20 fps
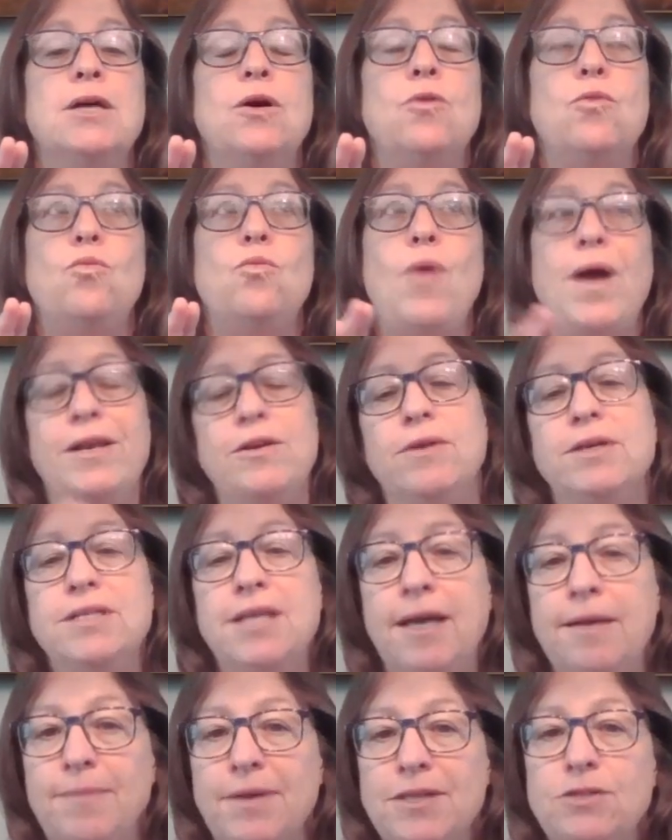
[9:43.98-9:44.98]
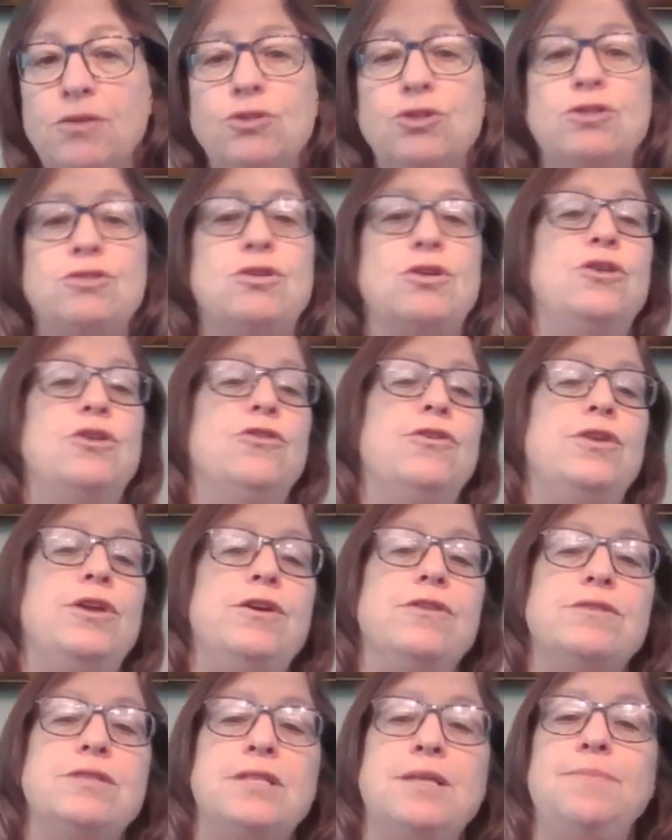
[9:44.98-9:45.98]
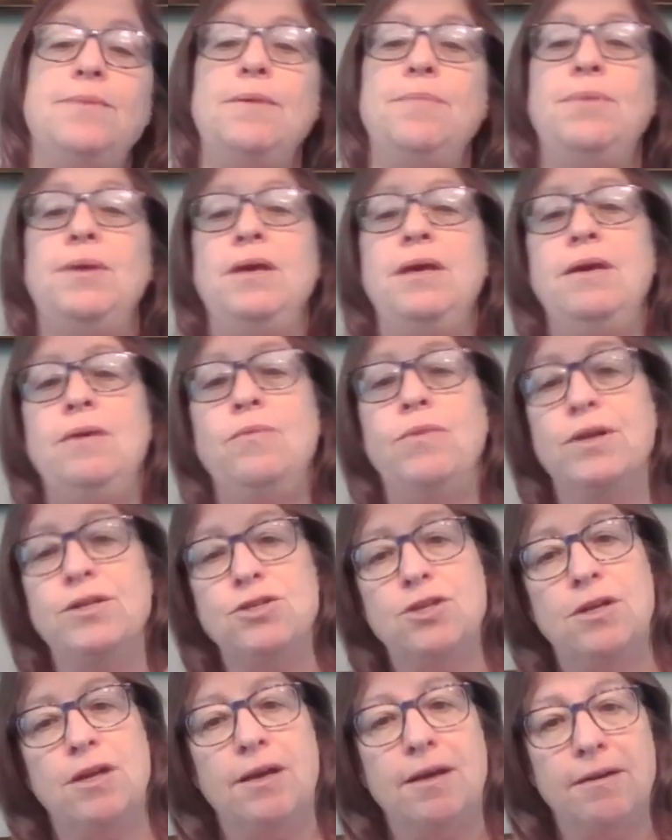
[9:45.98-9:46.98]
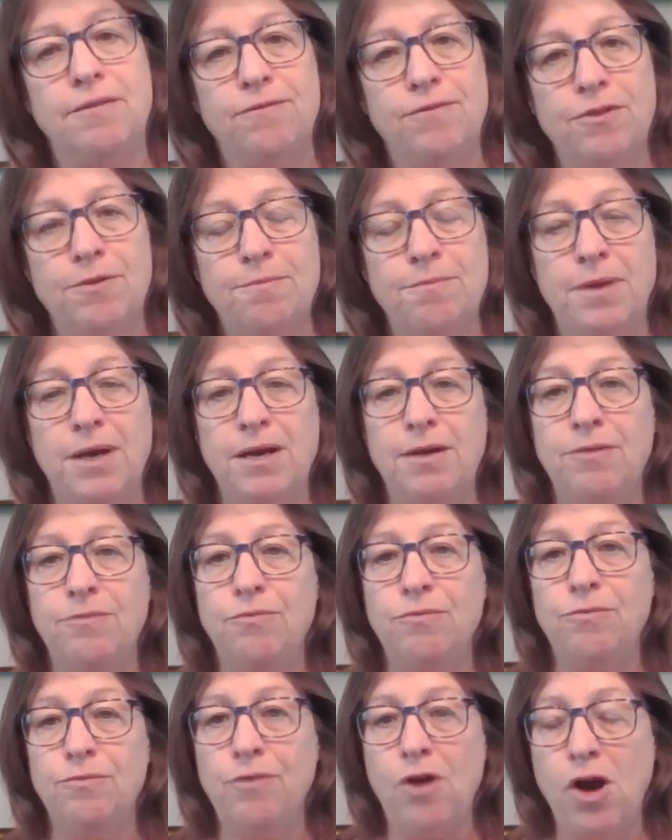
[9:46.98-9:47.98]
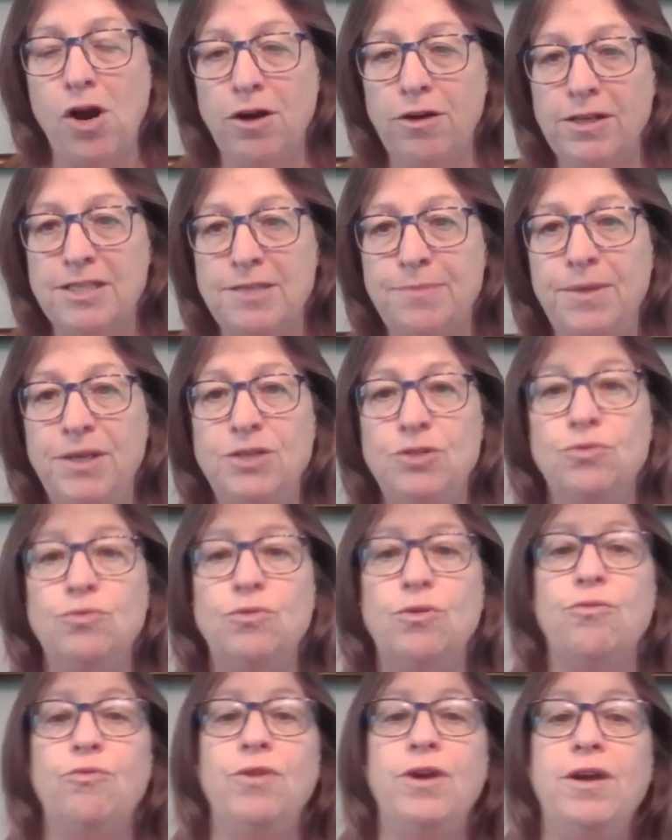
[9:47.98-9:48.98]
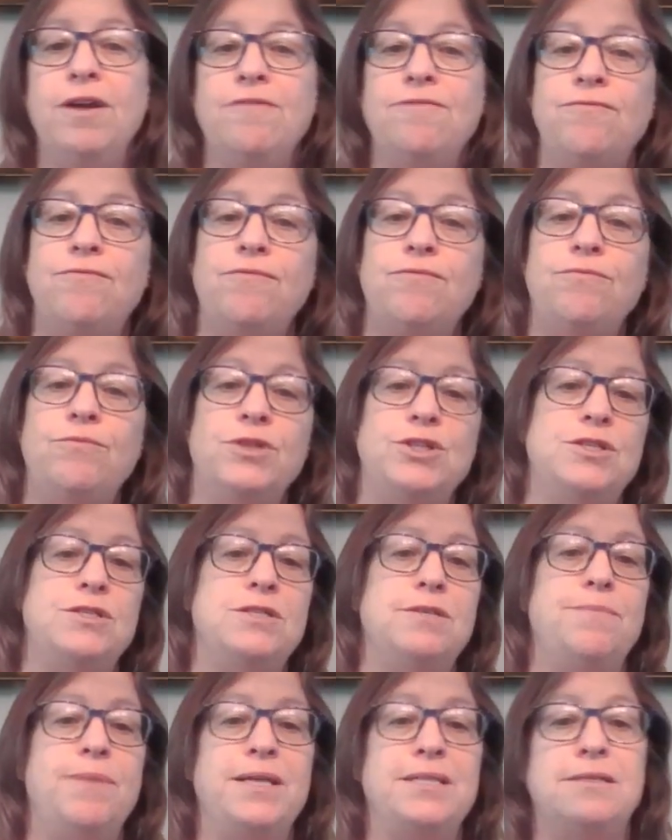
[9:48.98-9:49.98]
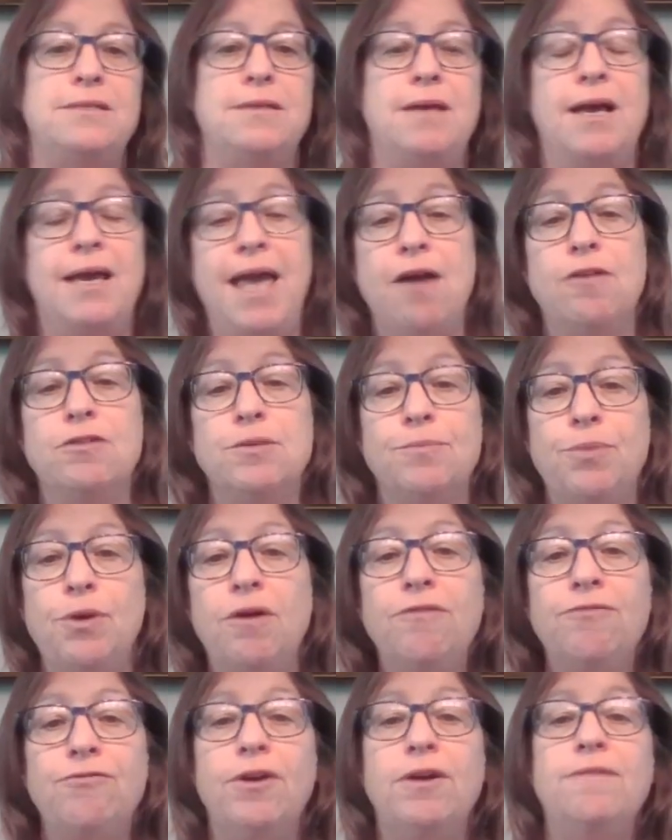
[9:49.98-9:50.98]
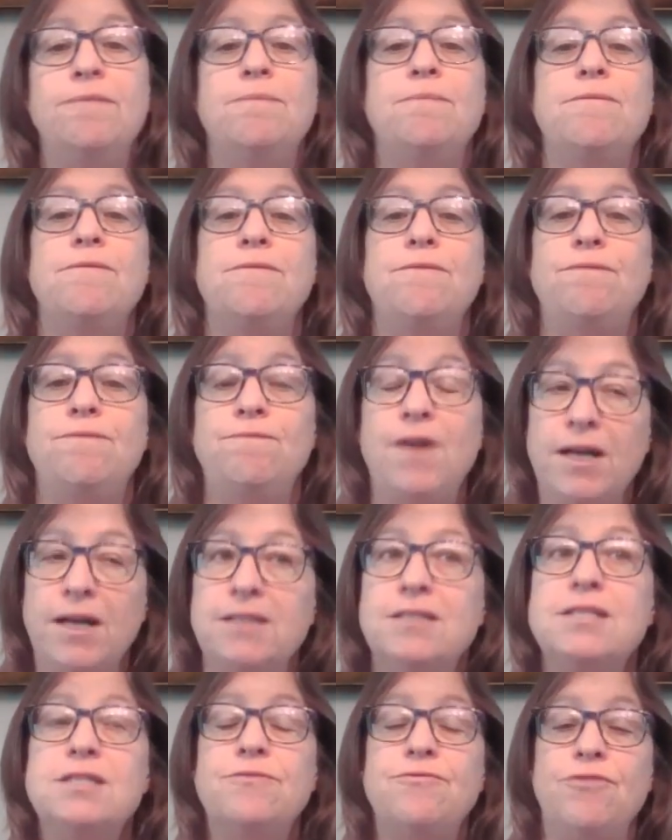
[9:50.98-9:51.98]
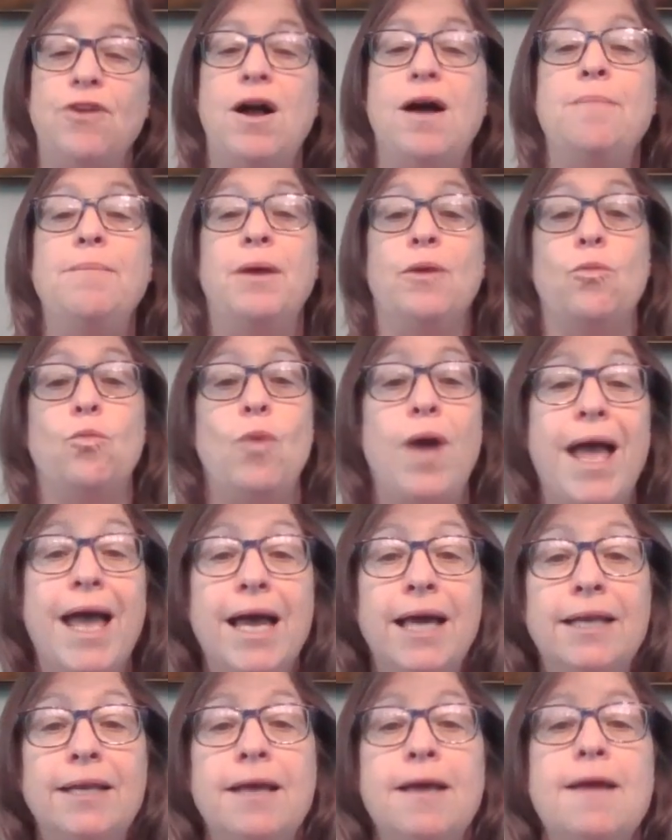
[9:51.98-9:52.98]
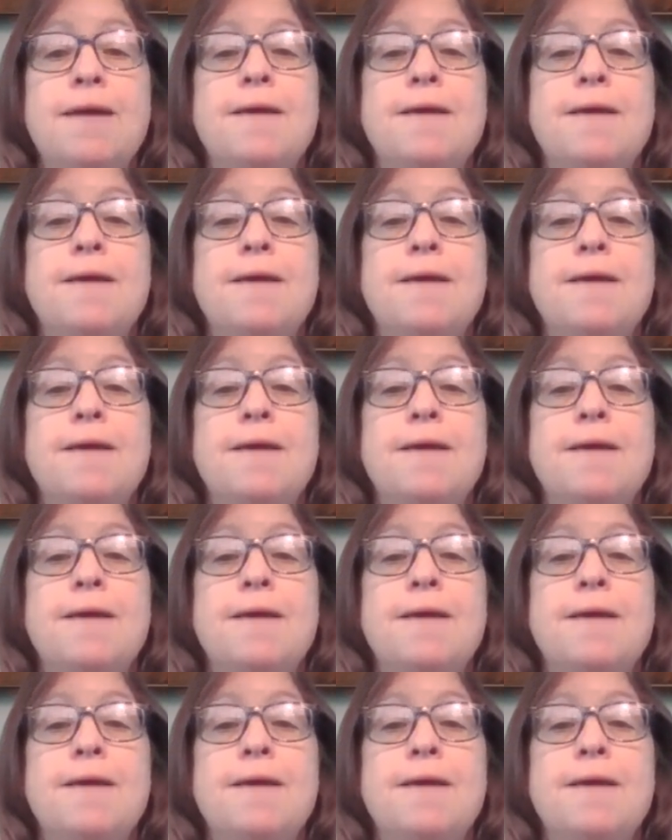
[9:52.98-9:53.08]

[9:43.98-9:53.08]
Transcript: When do I take my Social Security or CPP? When should I convert my RRSP to a RIF? Which is the best account to pull from funds from, and when?